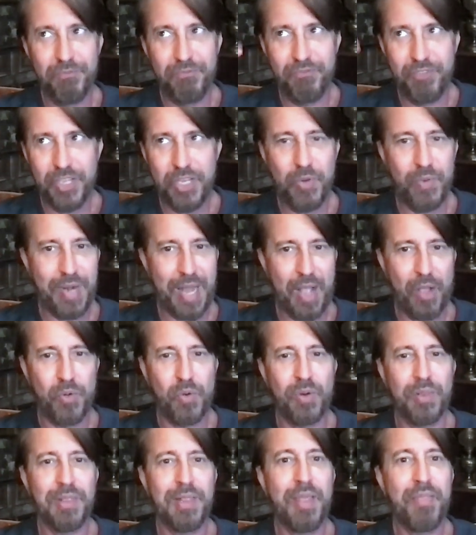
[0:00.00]
figure it out
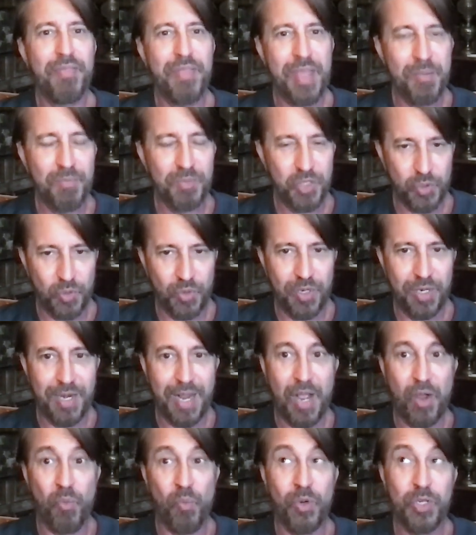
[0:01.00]
or let them sort it
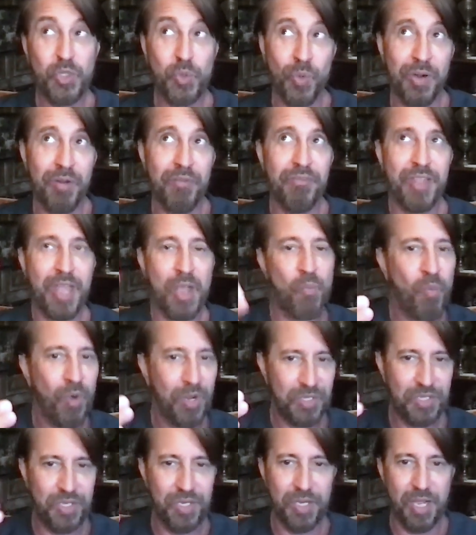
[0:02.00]
out which one of them
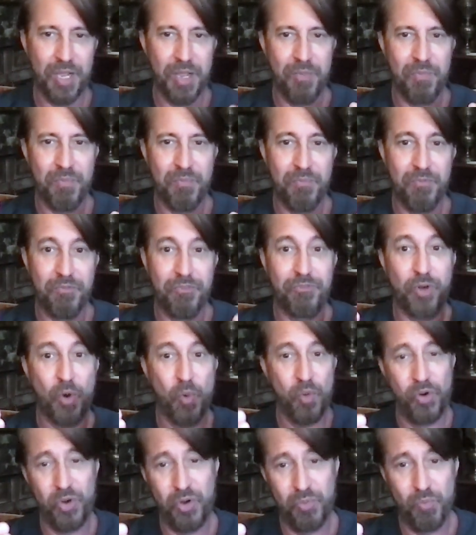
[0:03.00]
wants to come
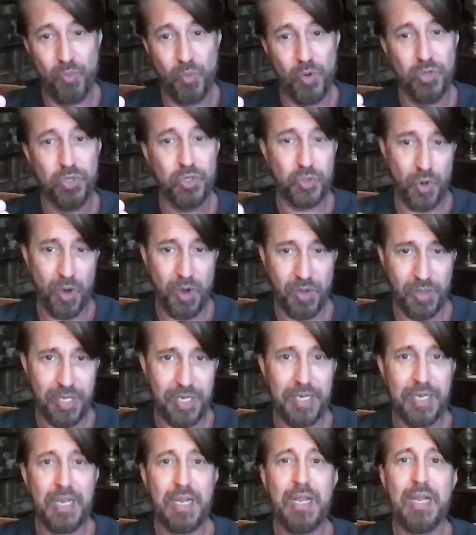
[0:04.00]
forward more
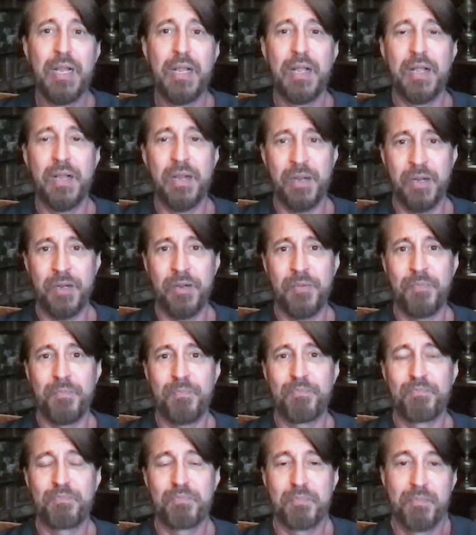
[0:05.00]
strongly.
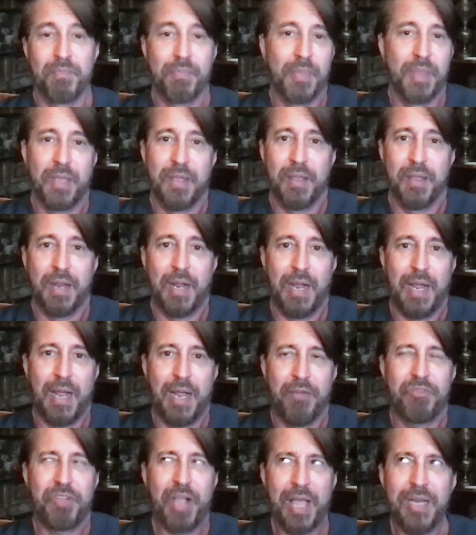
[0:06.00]
Um,
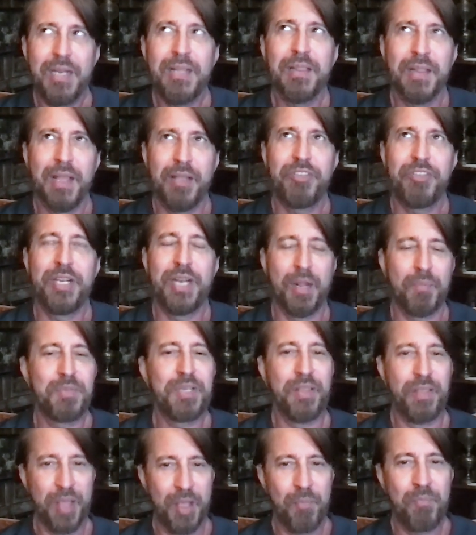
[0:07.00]
I've kind of left it up
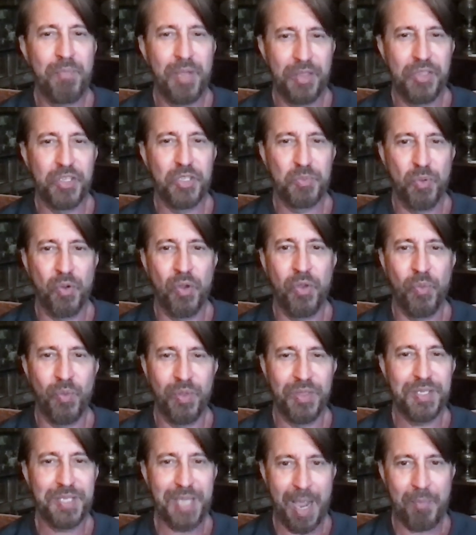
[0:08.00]
to them at this point
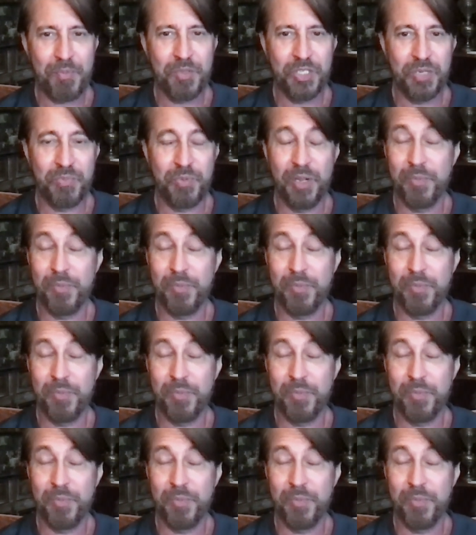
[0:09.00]
when this happens to me.